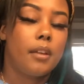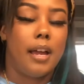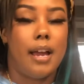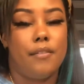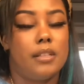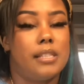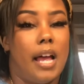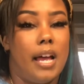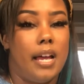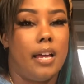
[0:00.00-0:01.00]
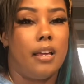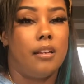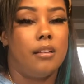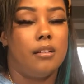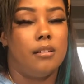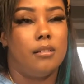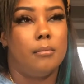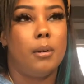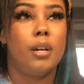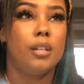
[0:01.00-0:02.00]
I have a side
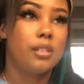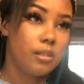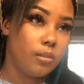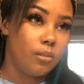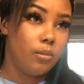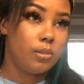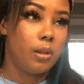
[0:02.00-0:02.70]
um, hustle,